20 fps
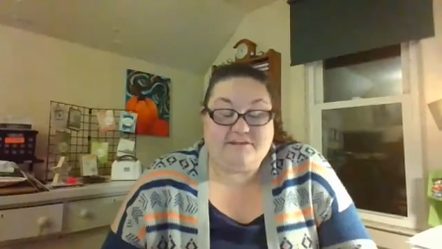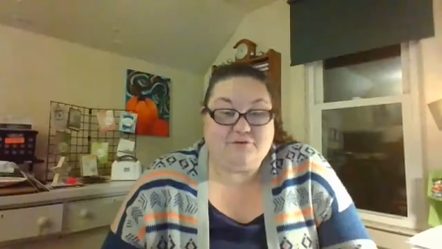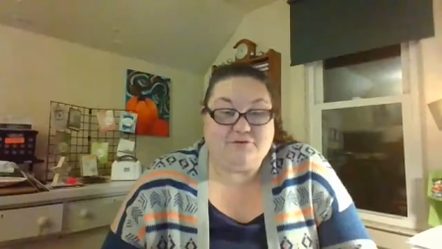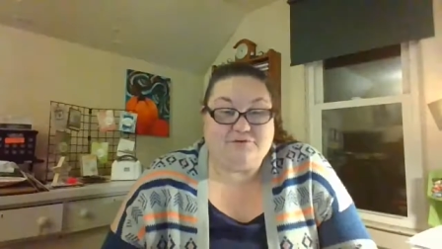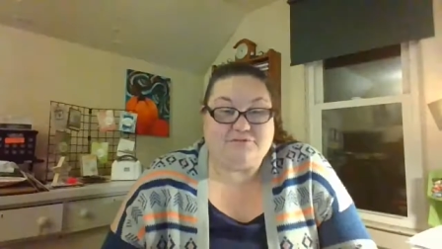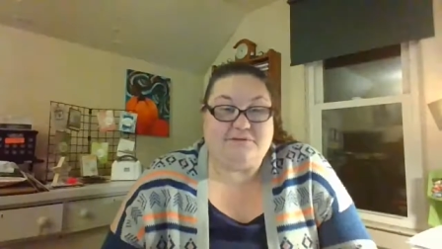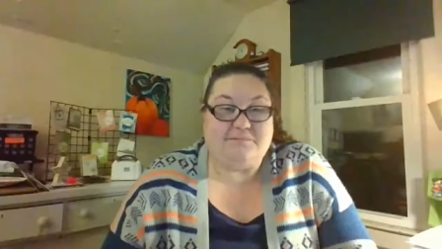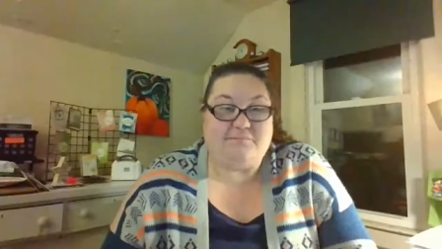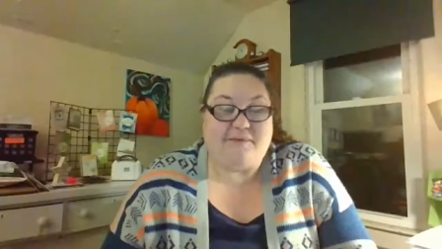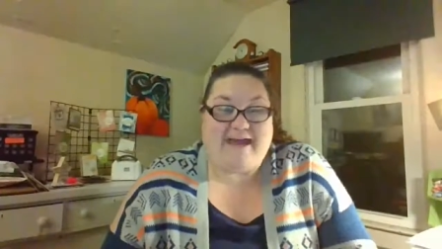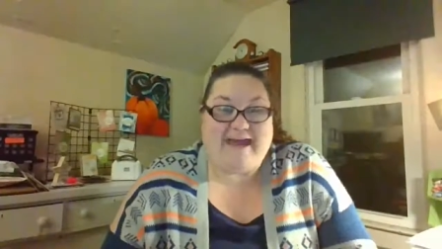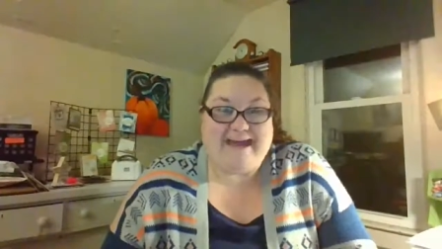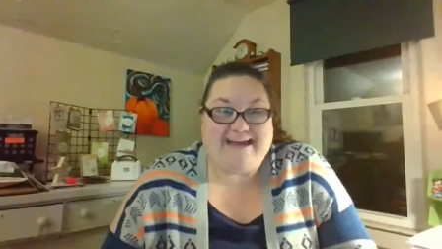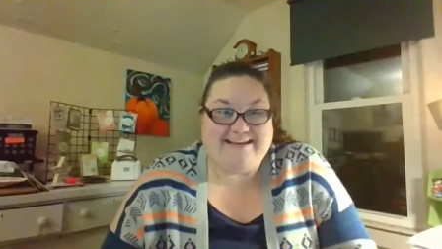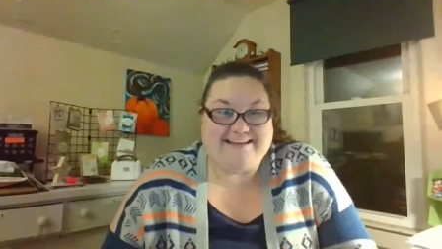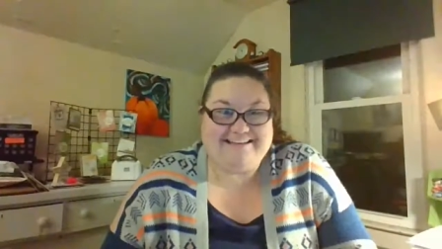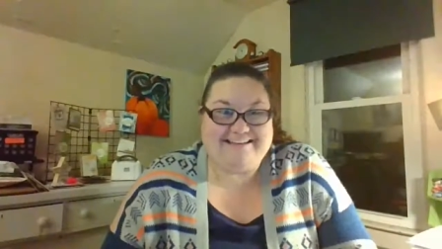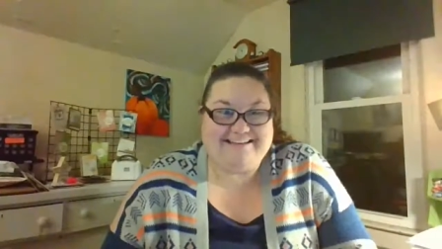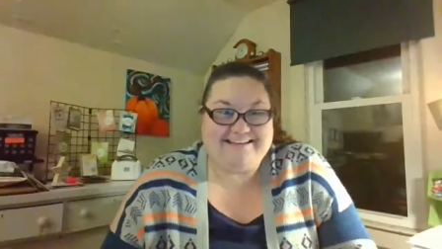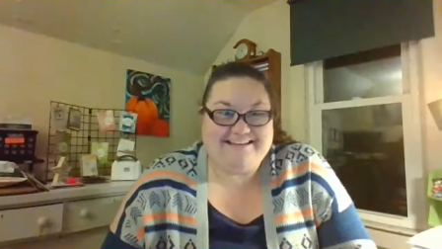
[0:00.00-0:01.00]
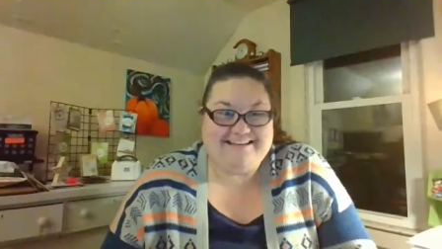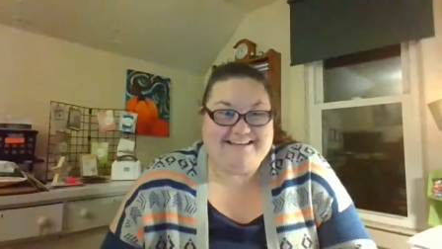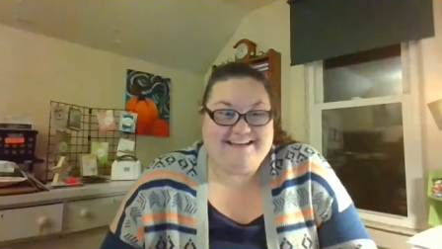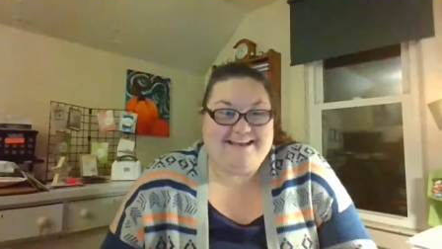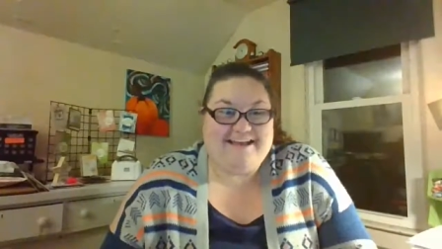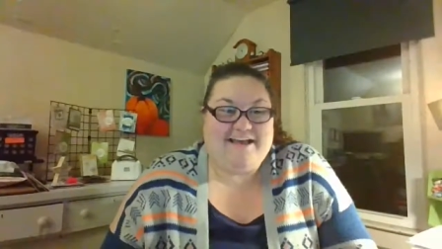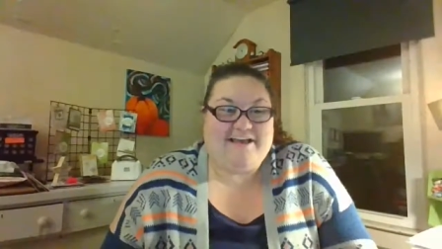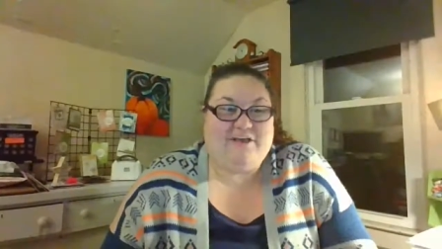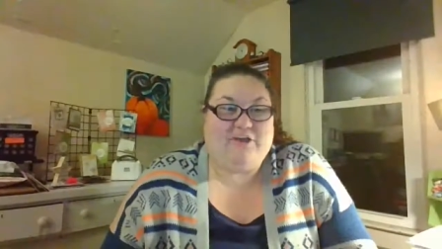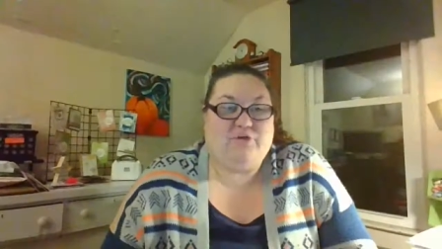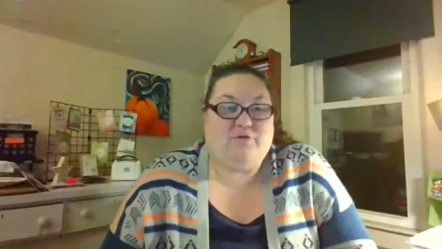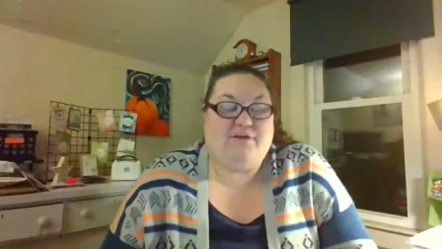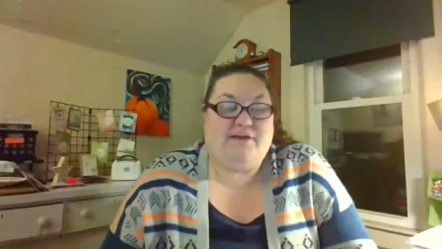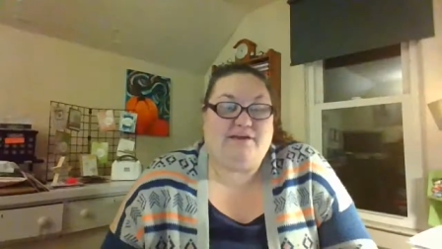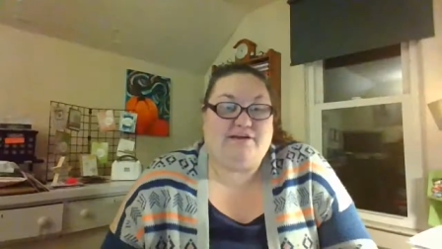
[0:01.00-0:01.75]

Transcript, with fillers: you sit back you